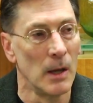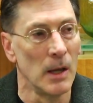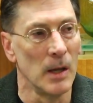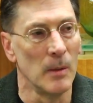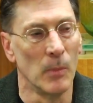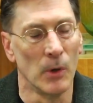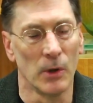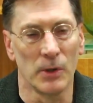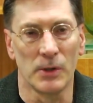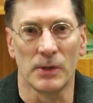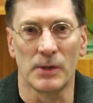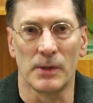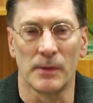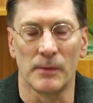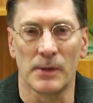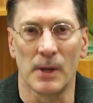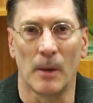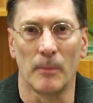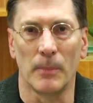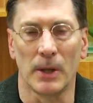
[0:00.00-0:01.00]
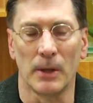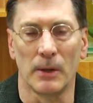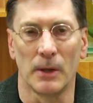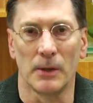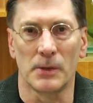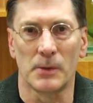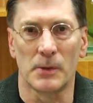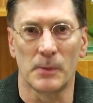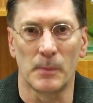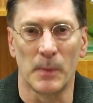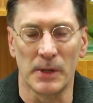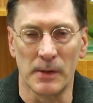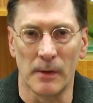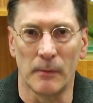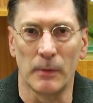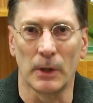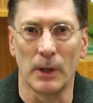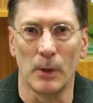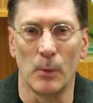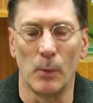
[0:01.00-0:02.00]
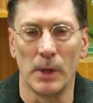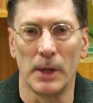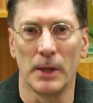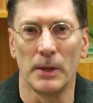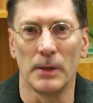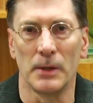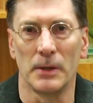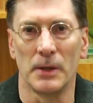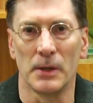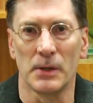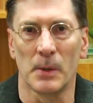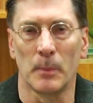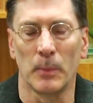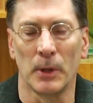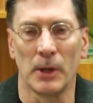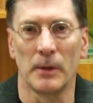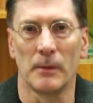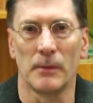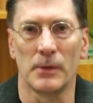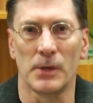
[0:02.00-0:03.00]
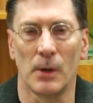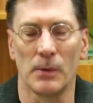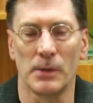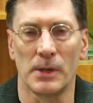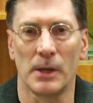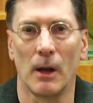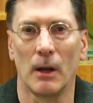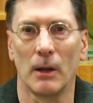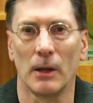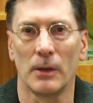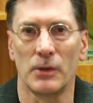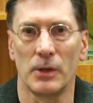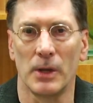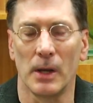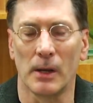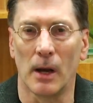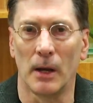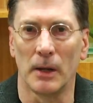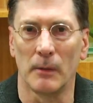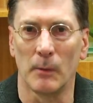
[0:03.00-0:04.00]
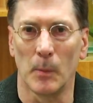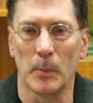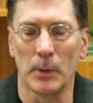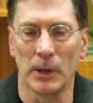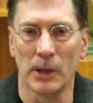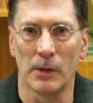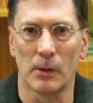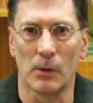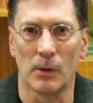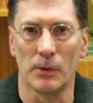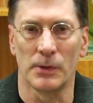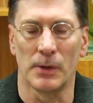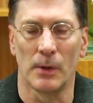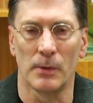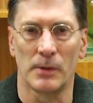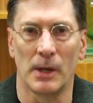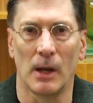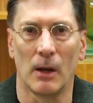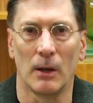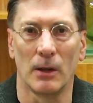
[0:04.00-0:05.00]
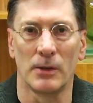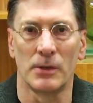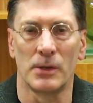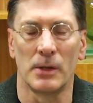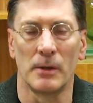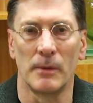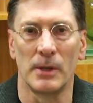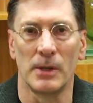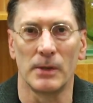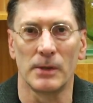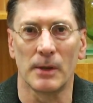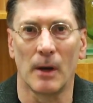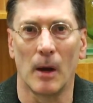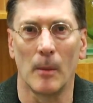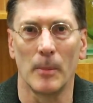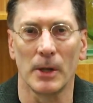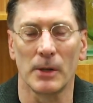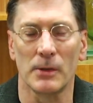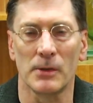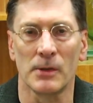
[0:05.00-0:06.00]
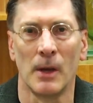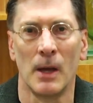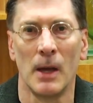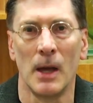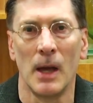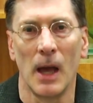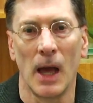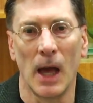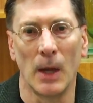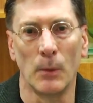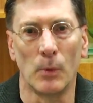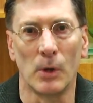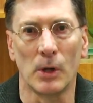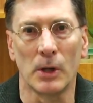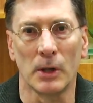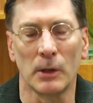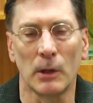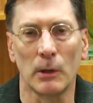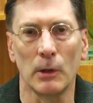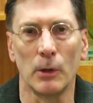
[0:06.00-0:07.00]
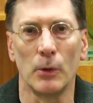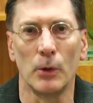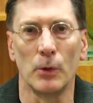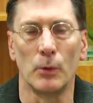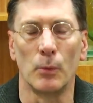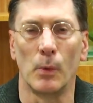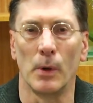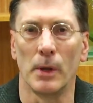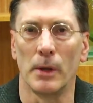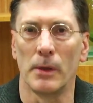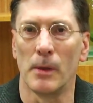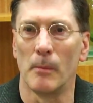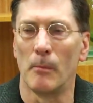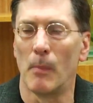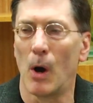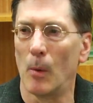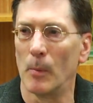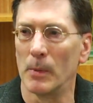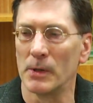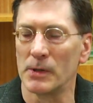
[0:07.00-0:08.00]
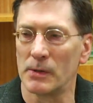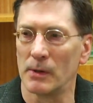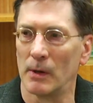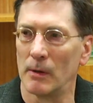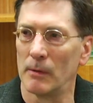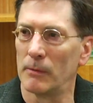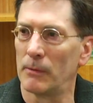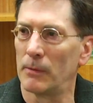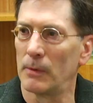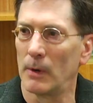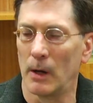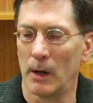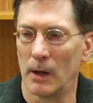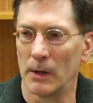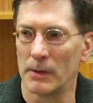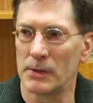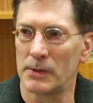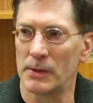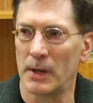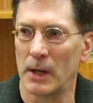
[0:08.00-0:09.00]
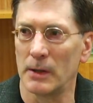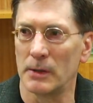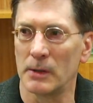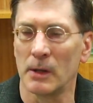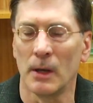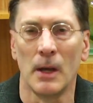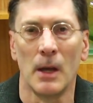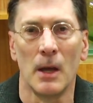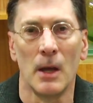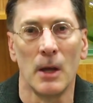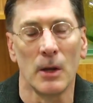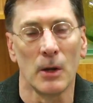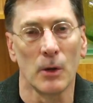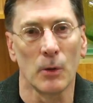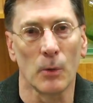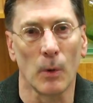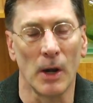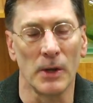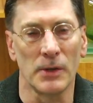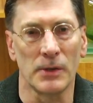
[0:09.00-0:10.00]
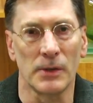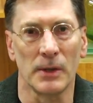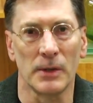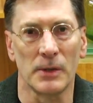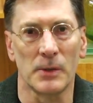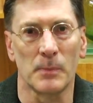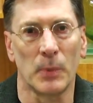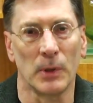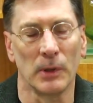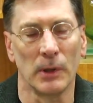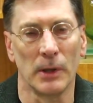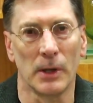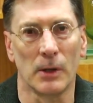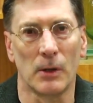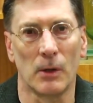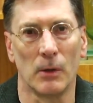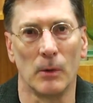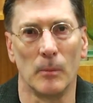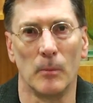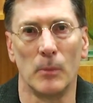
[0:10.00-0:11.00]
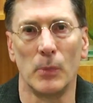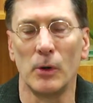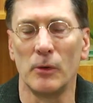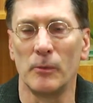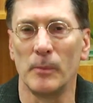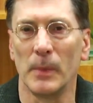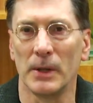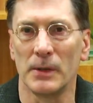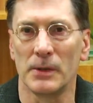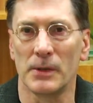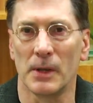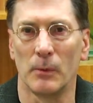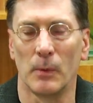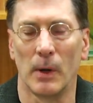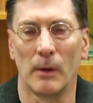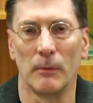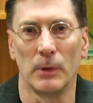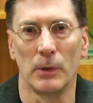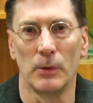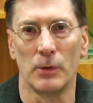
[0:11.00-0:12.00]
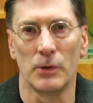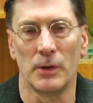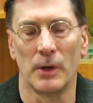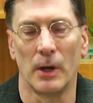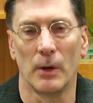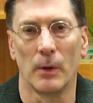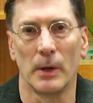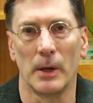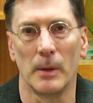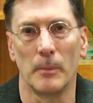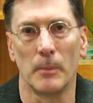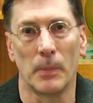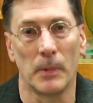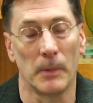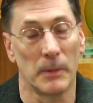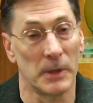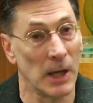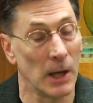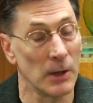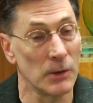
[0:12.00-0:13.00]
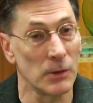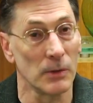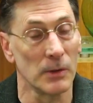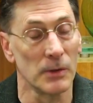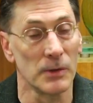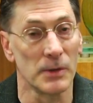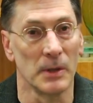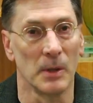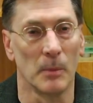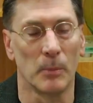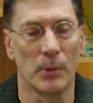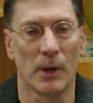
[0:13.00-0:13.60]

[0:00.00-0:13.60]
emergence of something that's specifically within the discipline of sociology, a kind of a political sociology of these topics, and we'll conclude with the moments of state crisis, political movements, and revolutionary potentials in the